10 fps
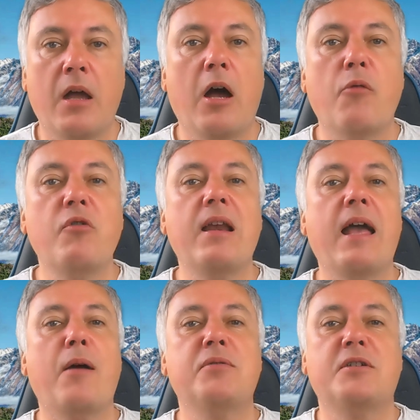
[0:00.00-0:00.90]
I'm really
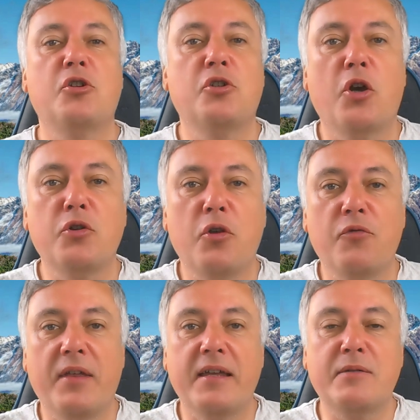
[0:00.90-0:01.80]
happy to show you
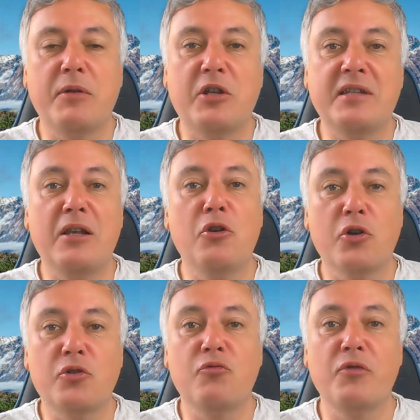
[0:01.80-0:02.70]
this because it
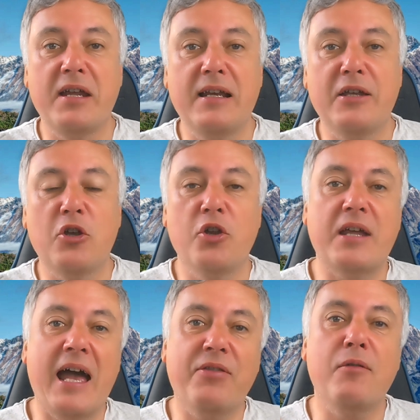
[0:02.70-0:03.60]
looks really good.
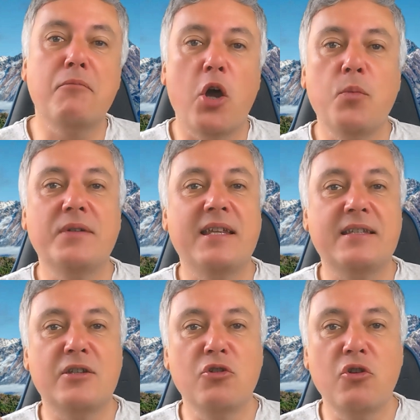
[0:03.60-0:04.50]
At the moment,
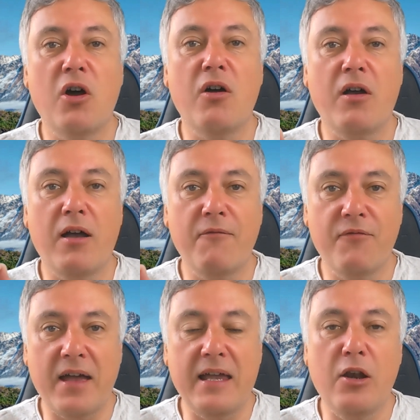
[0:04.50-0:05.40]
it's not
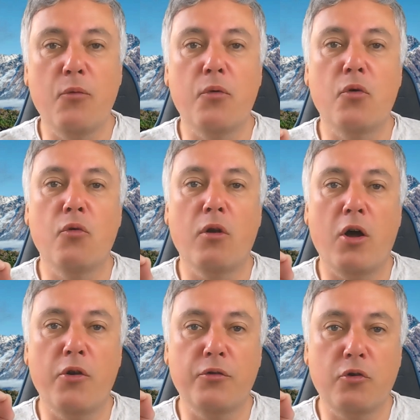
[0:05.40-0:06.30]
available
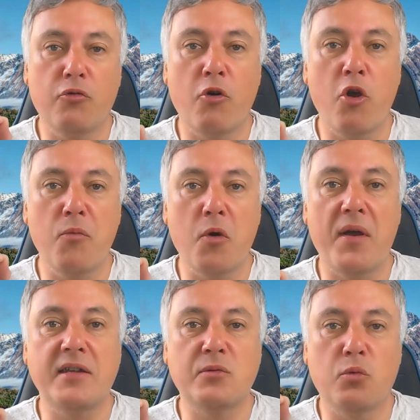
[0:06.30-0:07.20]
on Chrome
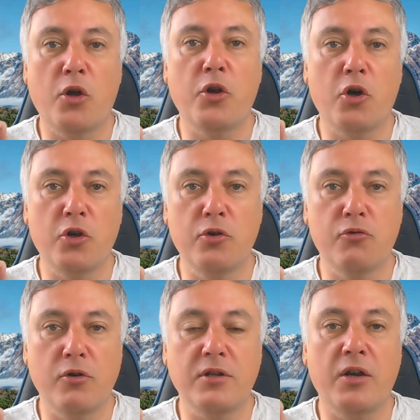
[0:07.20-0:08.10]
OS
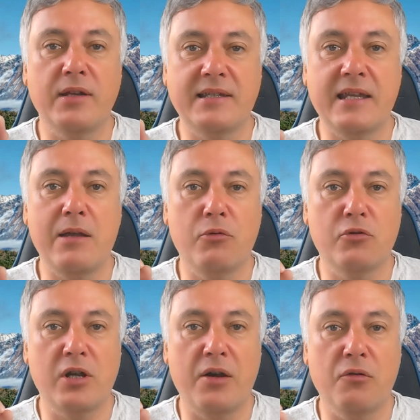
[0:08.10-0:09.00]
100 on the stable
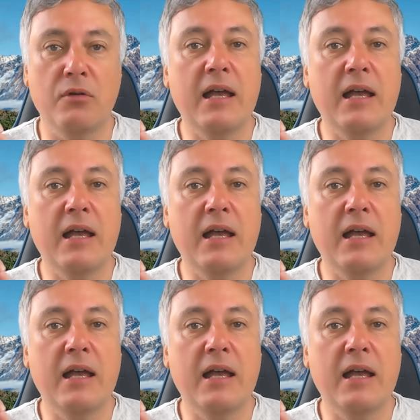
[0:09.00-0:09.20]
channel,